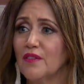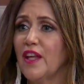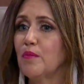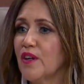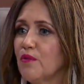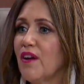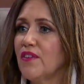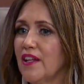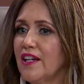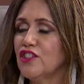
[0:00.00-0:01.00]
they bring
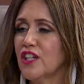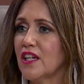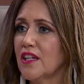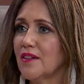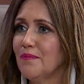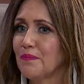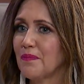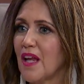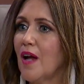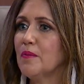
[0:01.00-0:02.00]
revelation and
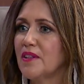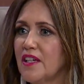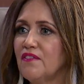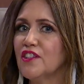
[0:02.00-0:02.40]
I believe